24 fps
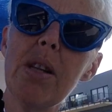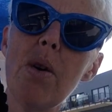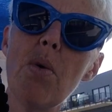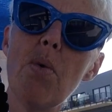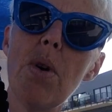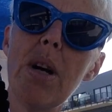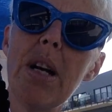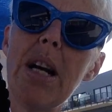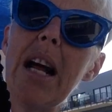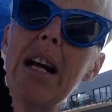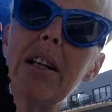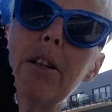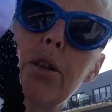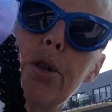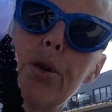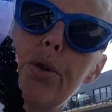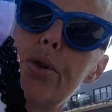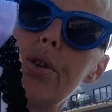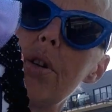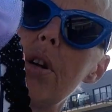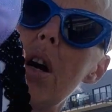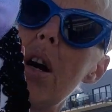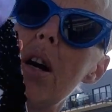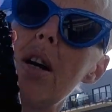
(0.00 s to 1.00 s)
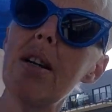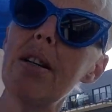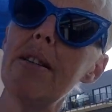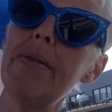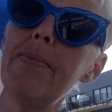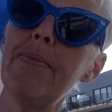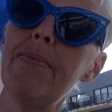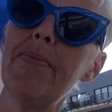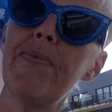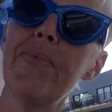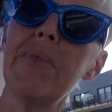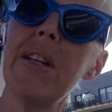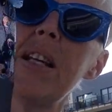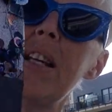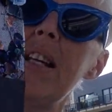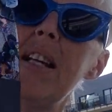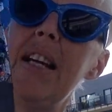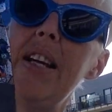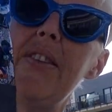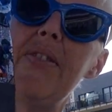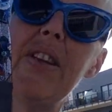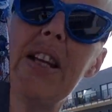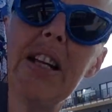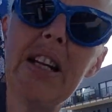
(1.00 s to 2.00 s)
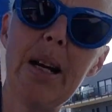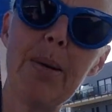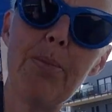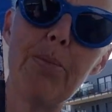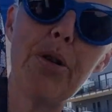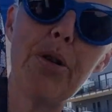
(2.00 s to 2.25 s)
the one I learned on, and then I